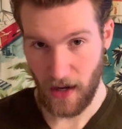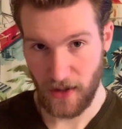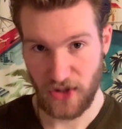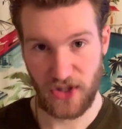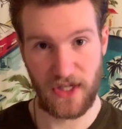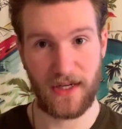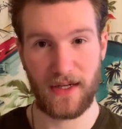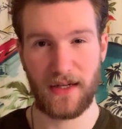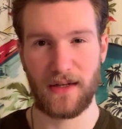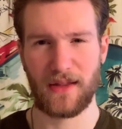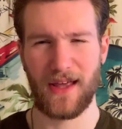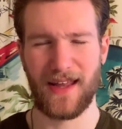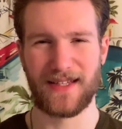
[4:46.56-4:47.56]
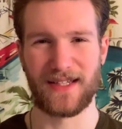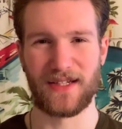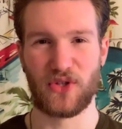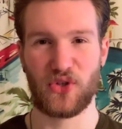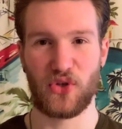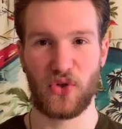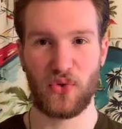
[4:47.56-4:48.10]
sheen that
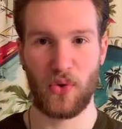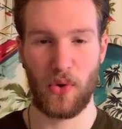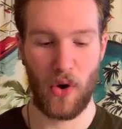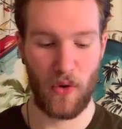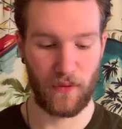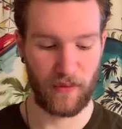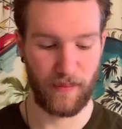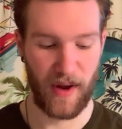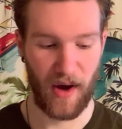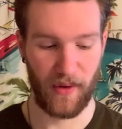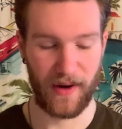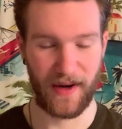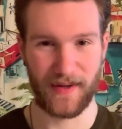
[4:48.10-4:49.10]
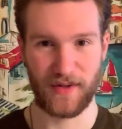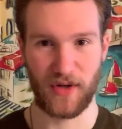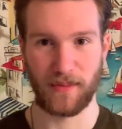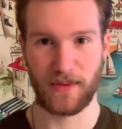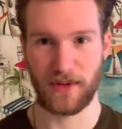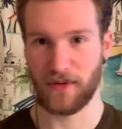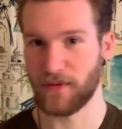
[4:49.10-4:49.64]
isn't too overbearing in
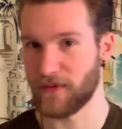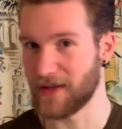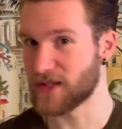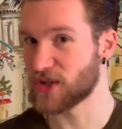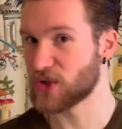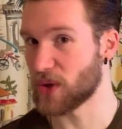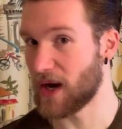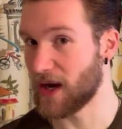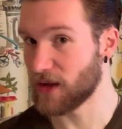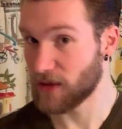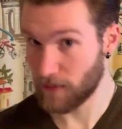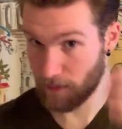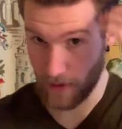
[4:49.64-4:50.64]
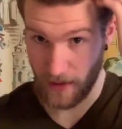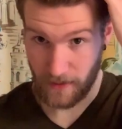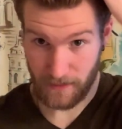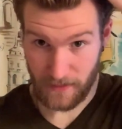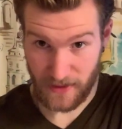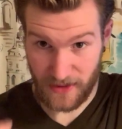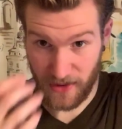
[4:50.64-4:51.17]
terms of its strength, but
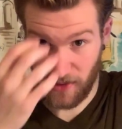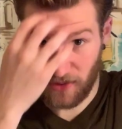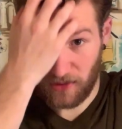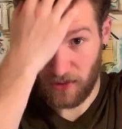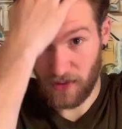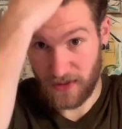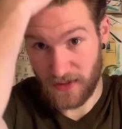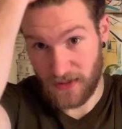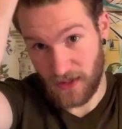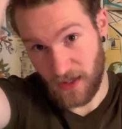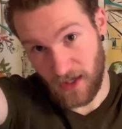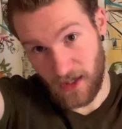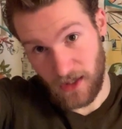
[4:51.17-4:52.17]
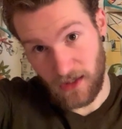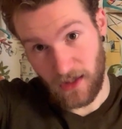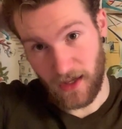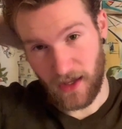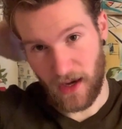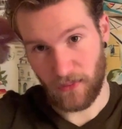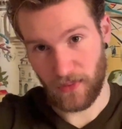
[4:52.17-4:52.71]
still looks
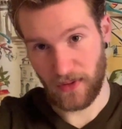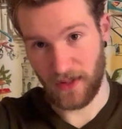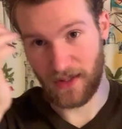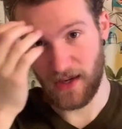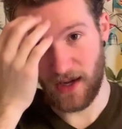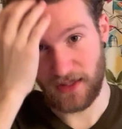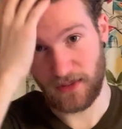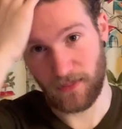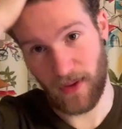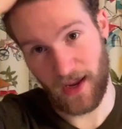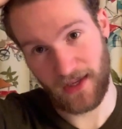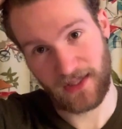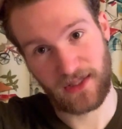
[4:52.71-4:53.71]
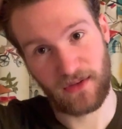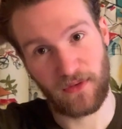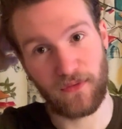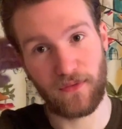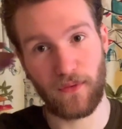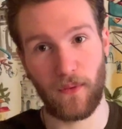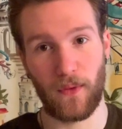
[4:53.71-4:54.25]
like a really nice base
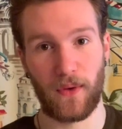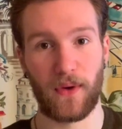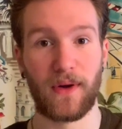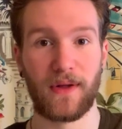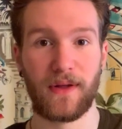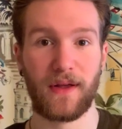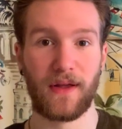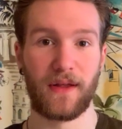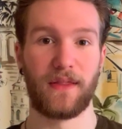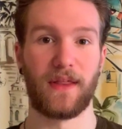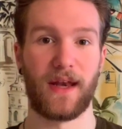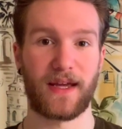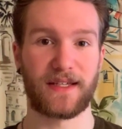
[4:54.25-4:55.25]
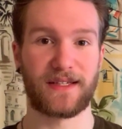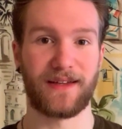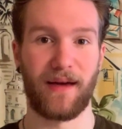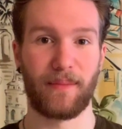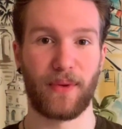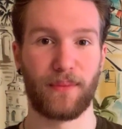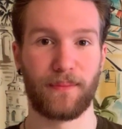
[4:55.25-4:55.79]
for the next
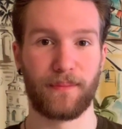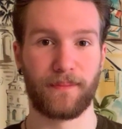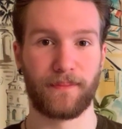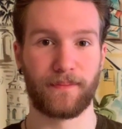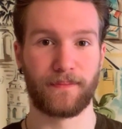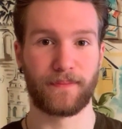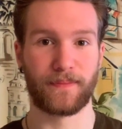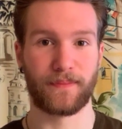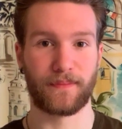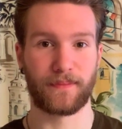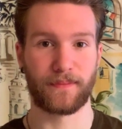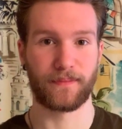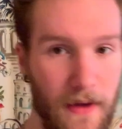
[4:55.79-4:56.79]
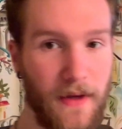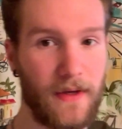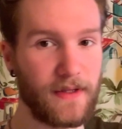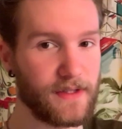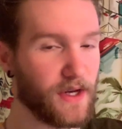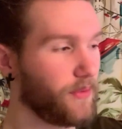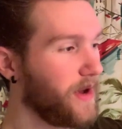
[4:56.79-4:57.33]
step.
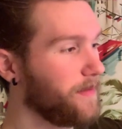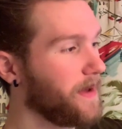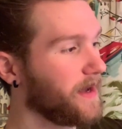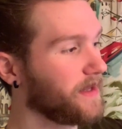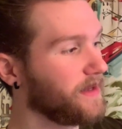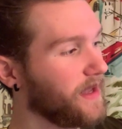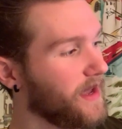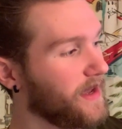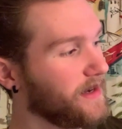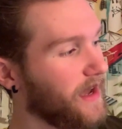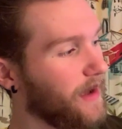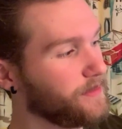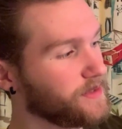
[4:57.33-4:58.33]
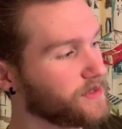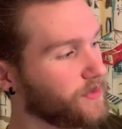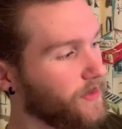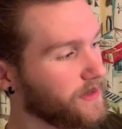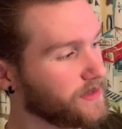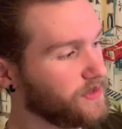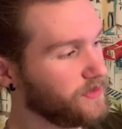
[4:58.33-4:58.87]
So right back again, I'm just
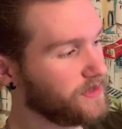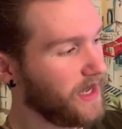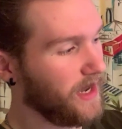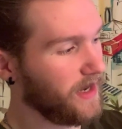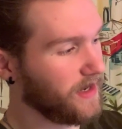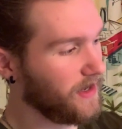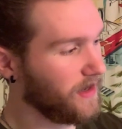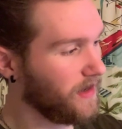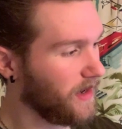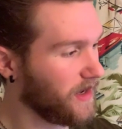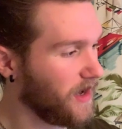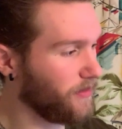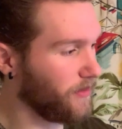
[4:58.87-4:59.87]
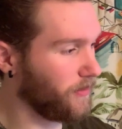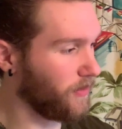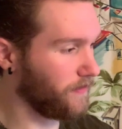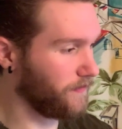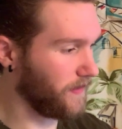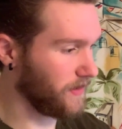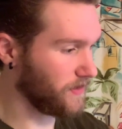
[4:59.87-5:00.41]
going to take a couple more
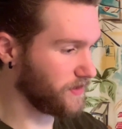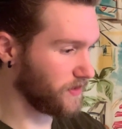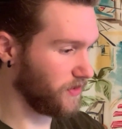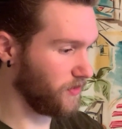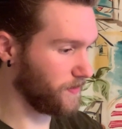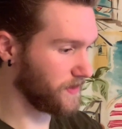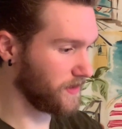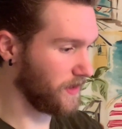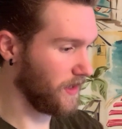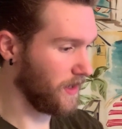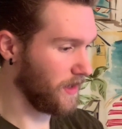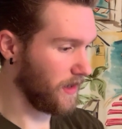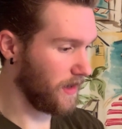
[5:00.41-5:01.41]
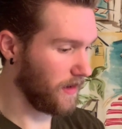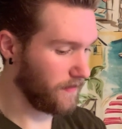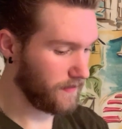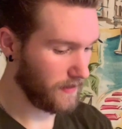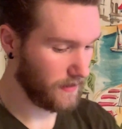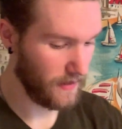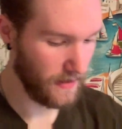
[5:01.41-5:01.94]
finger scoops
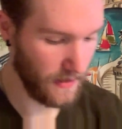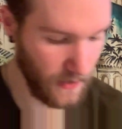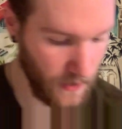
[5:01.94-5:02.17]
of the